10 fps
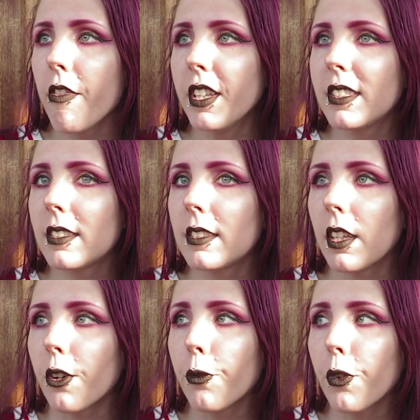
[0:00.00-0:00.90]
the
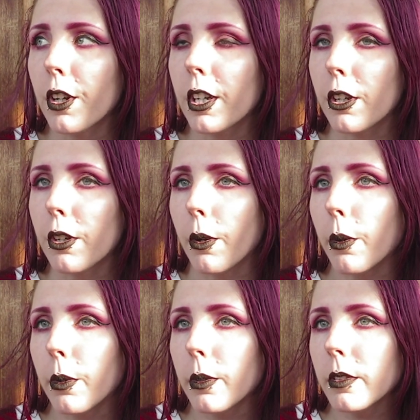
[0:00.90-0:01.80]
silver and
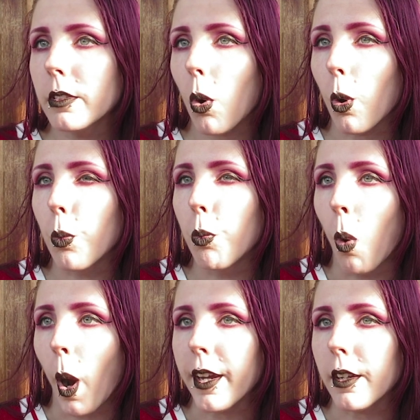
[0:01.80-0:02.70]
gold or
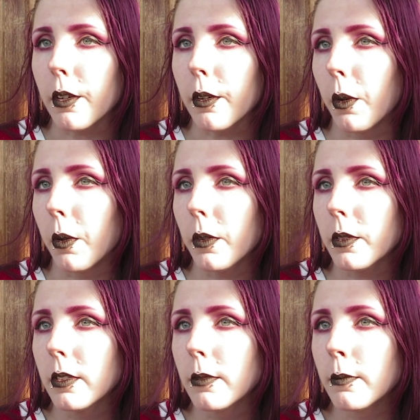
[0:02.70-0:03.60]
white and gold.